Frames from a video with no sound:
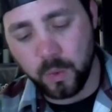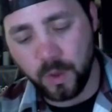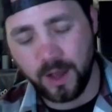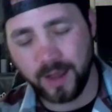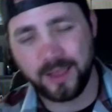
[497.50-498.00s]

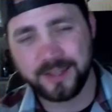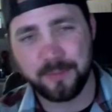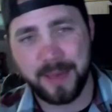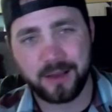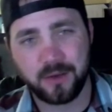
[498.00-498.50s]
I like
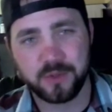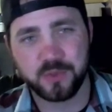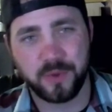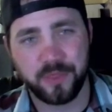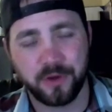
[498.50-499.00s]

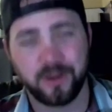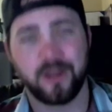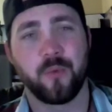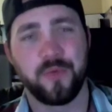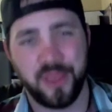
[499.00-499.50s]
tobaccos when they
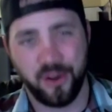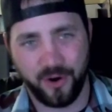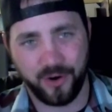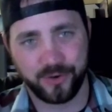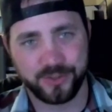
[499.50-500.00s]

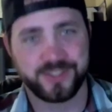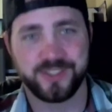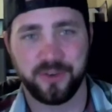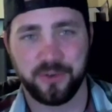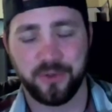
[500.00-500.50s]
are
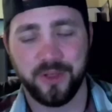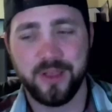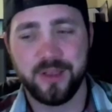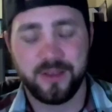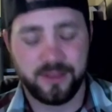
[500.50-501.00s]
subtle,
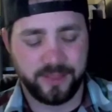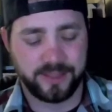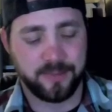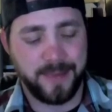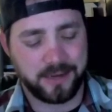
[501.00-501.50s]
like
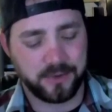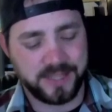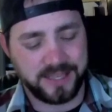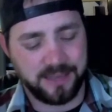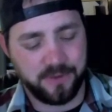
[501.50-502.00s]
tobaccos
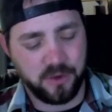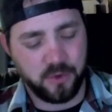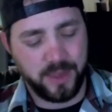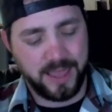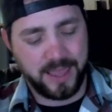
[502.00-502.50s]
that give
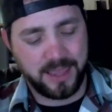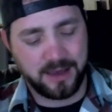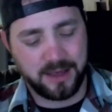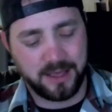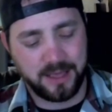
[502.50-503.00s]
you a
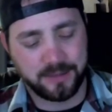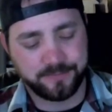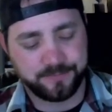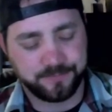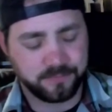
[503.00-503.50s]

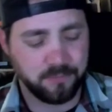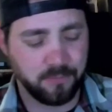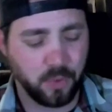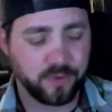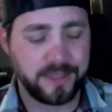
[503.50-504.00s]

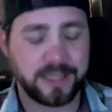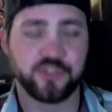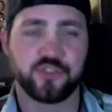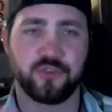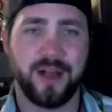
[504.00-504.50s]
more of like a
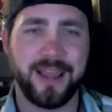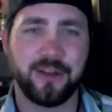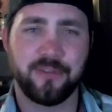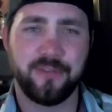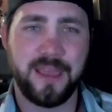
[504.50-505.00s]

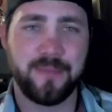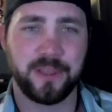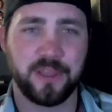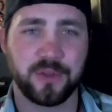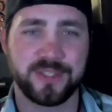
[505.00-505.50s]
drier vape.
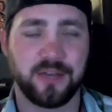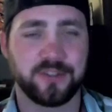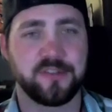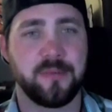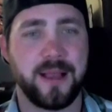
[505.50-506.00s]
Like you could tell
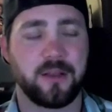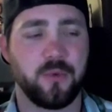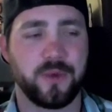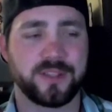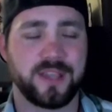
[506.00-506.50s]
it's a tobacco
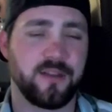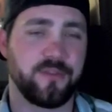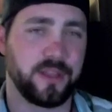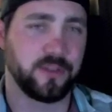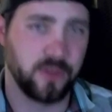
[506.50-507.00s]
when it's kind of
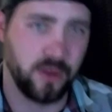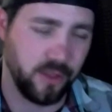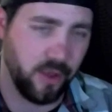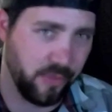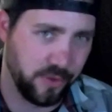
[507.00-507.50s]
like
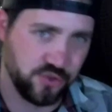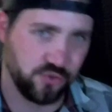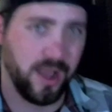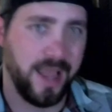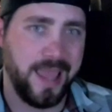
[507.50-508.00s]
on the
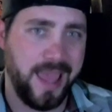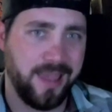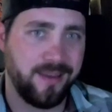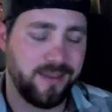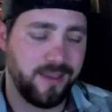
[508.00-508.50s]
dry
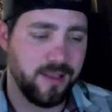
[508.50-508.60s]
end.